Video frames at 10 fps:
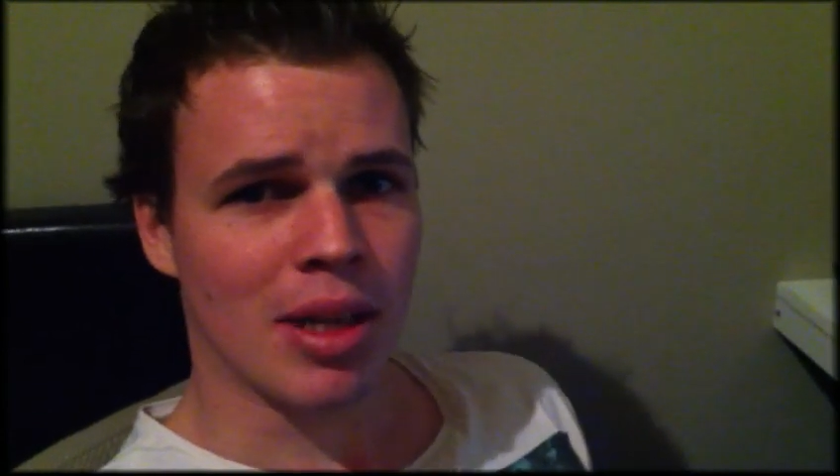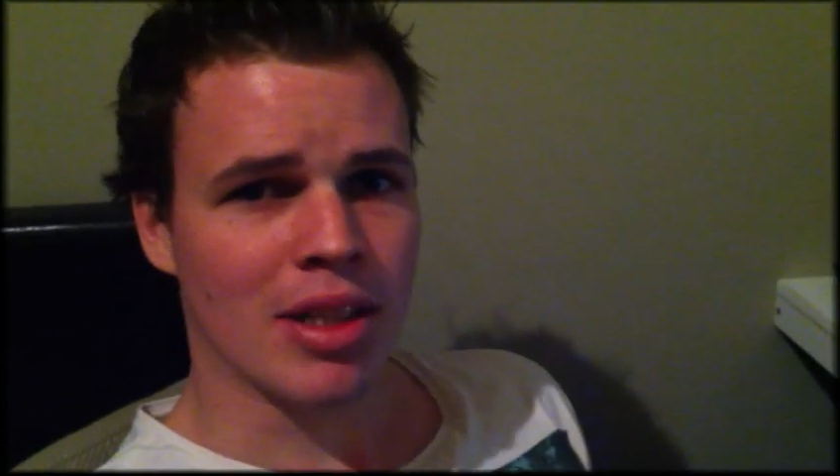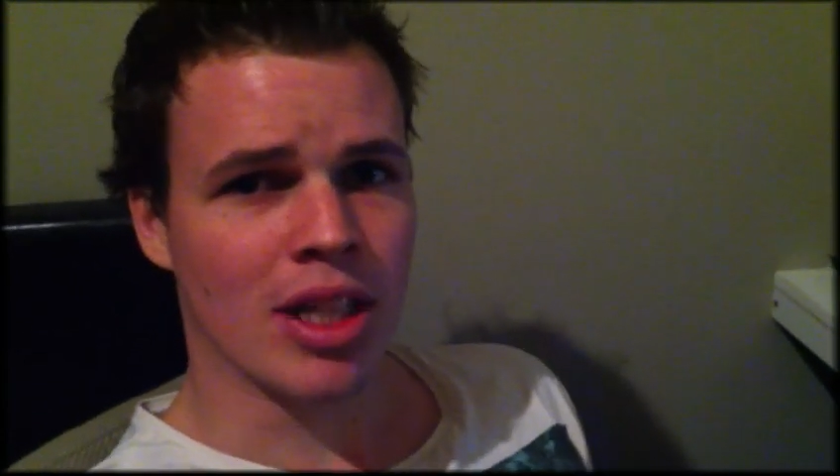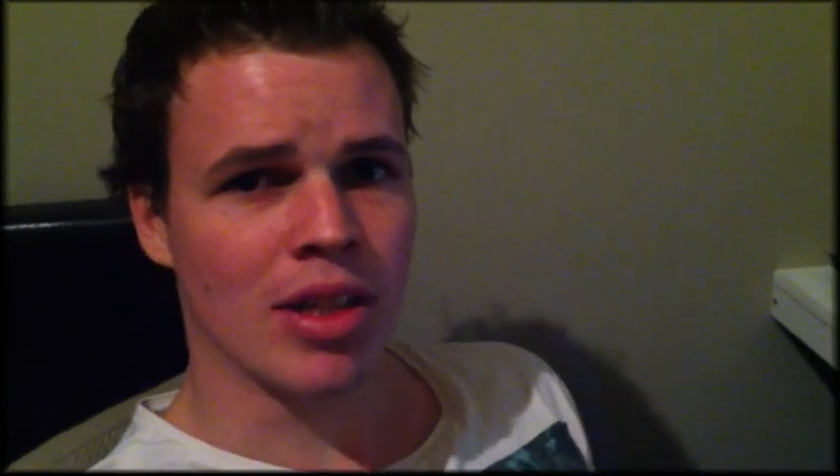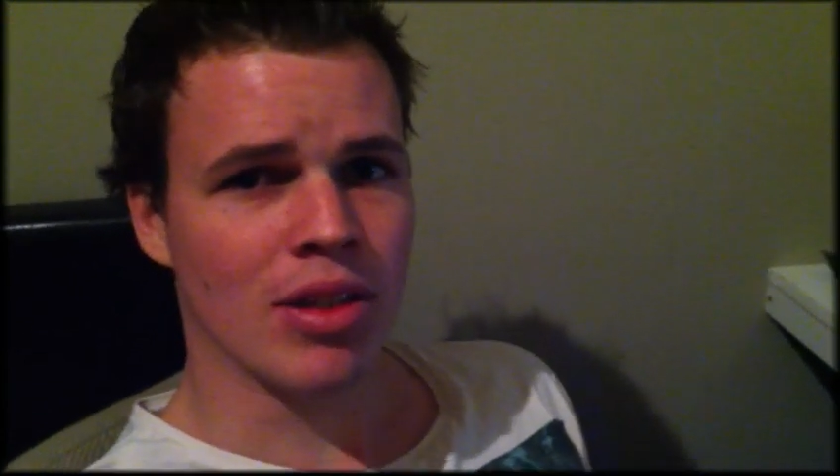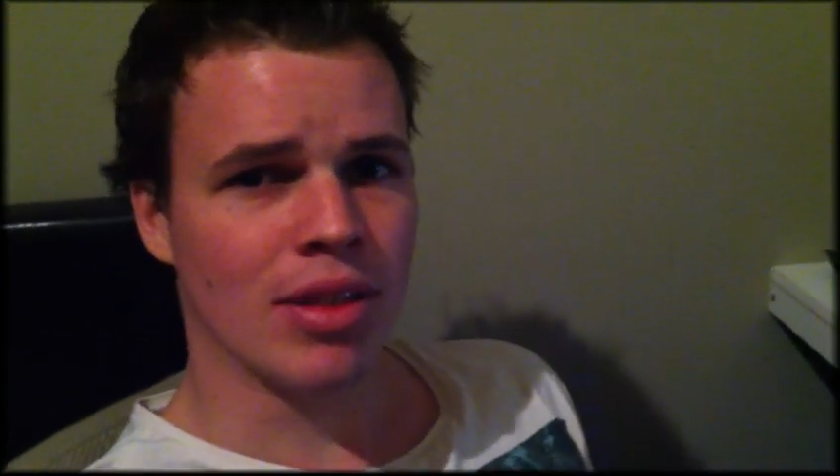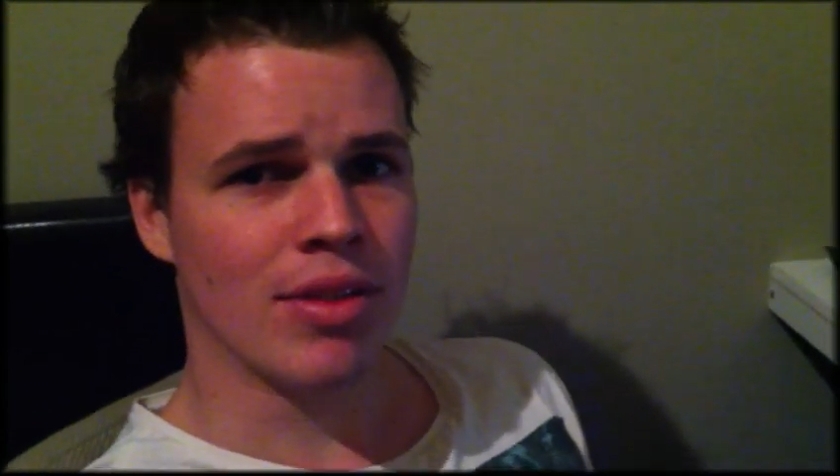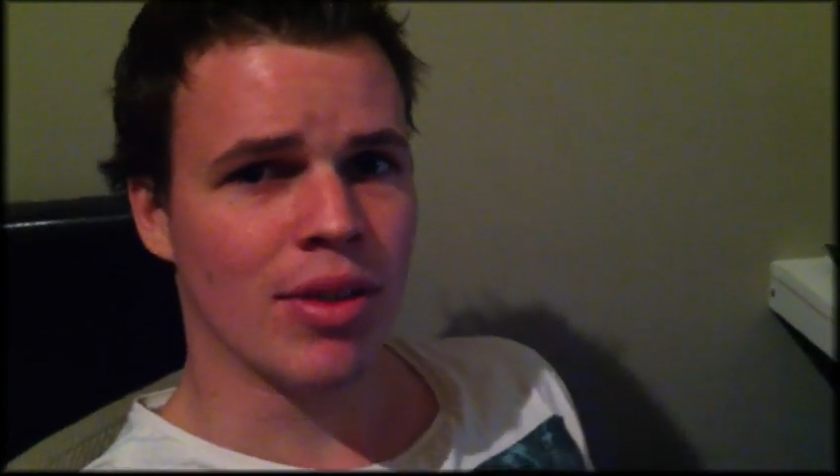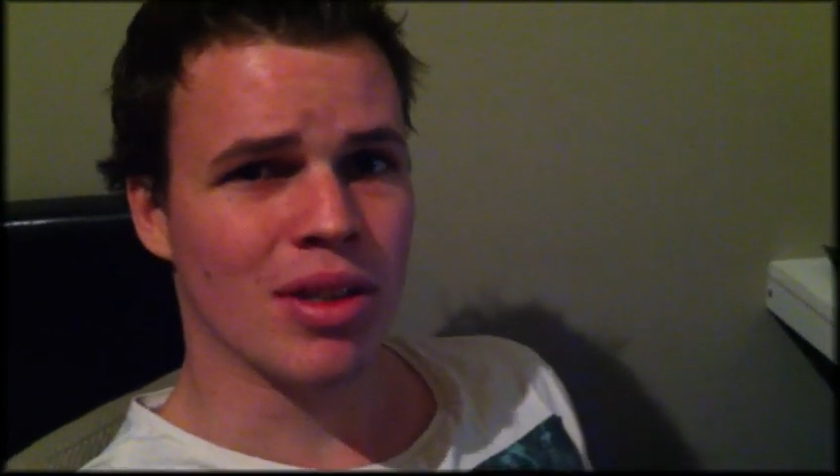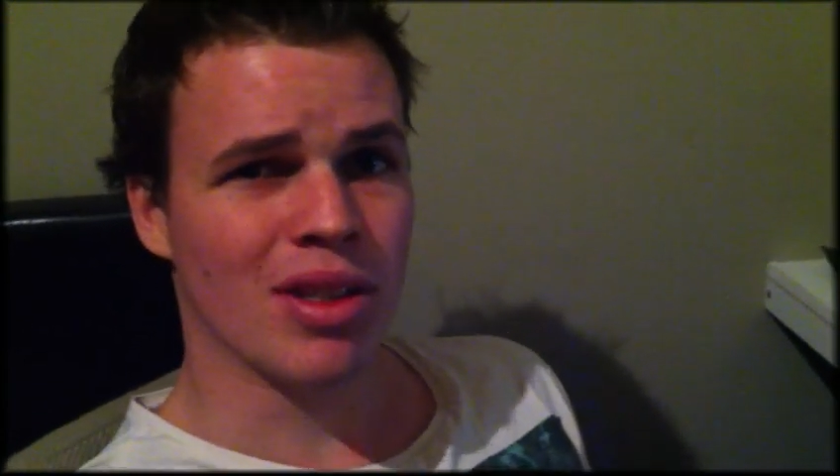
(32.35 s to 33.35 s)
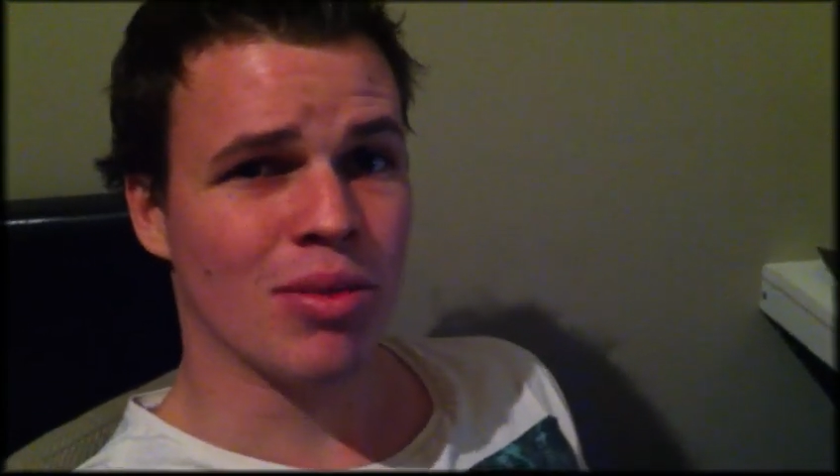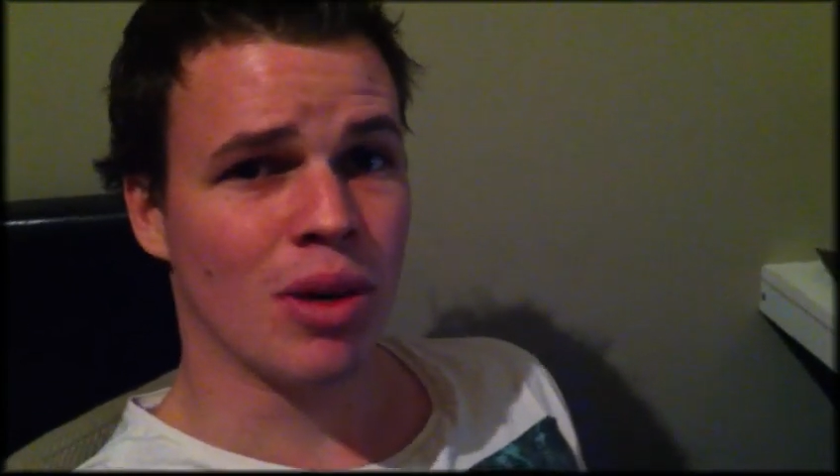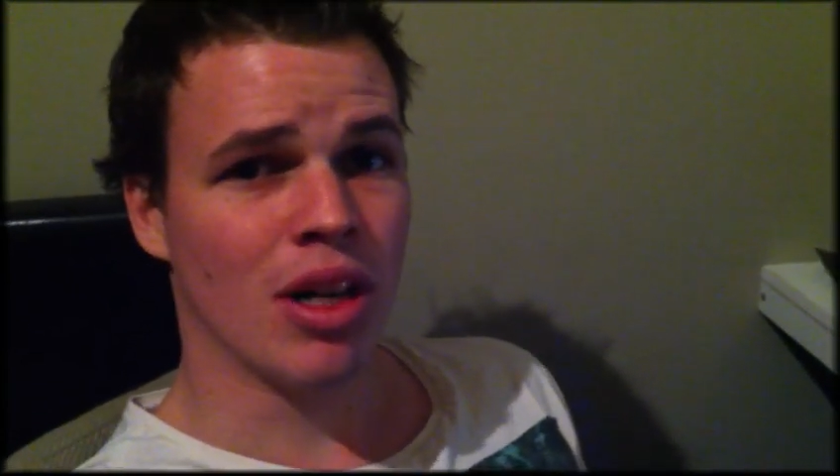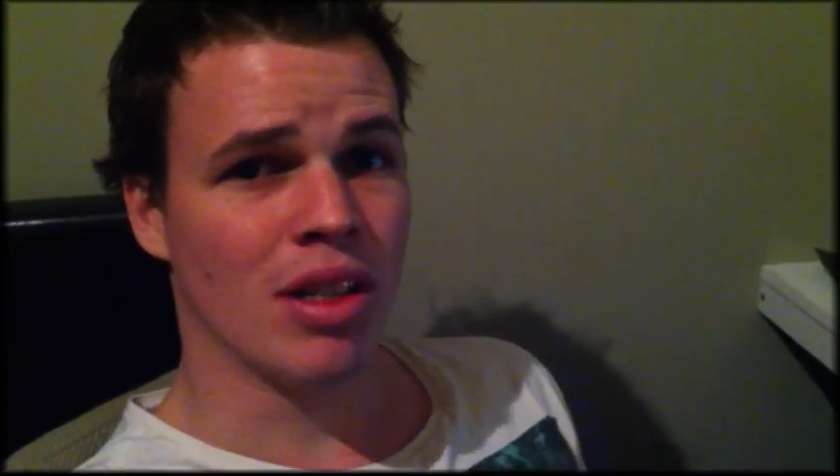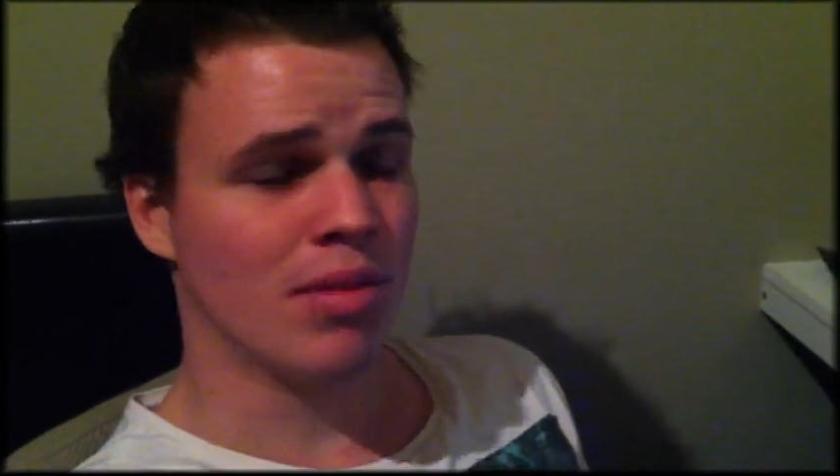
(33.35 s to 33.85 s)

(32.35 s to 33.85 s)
on my channel every once in a while.